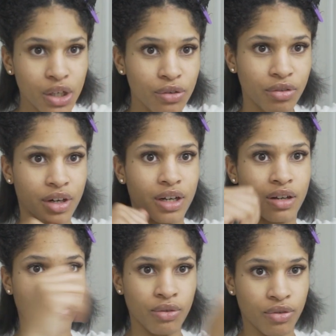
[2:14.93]
over it
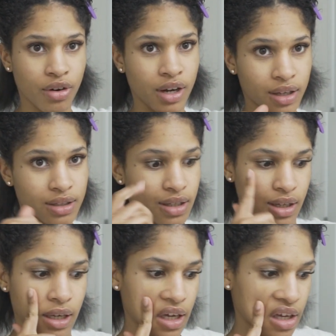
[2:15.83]
and over it to
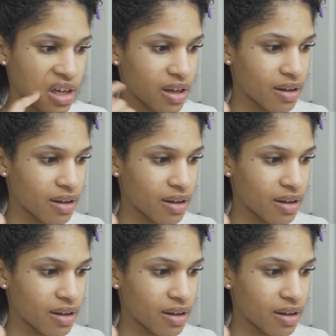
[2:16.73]
get